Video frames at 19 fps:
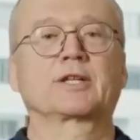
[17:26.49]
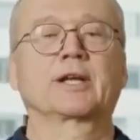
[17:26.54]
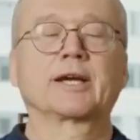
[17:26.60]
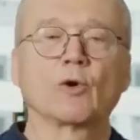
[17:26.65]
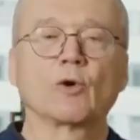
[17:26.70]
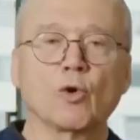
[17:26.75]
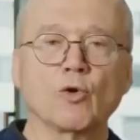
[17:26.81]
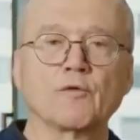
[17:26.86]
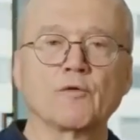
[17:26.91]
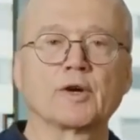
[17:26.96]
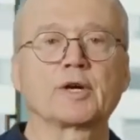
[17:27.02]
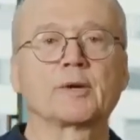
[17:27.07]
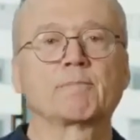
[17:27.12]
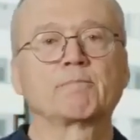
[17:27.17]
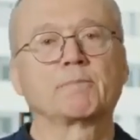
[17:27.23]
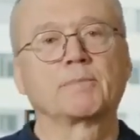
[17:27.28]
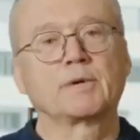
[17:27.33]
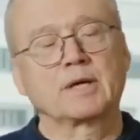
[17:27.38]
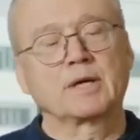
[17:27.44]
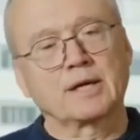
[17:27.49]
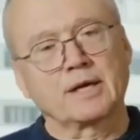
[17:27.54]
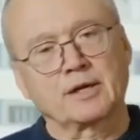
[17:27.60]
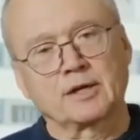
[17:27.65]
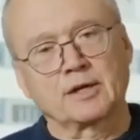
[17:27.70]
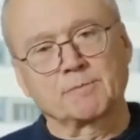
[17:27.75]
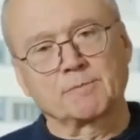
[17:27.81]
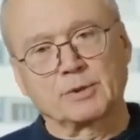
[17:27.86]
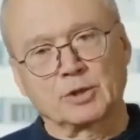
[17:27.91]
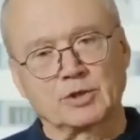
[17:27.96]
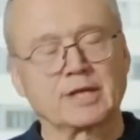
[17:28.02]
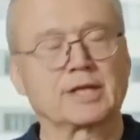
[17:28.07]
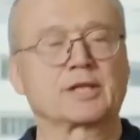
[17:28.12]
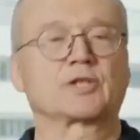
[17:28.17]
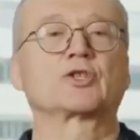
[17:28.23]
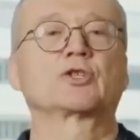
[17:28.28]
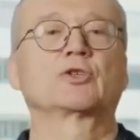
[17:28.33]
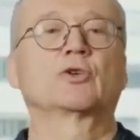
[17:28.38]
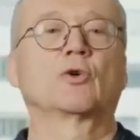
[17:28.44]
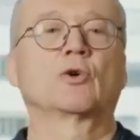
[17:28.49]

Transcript: like overcurrent protection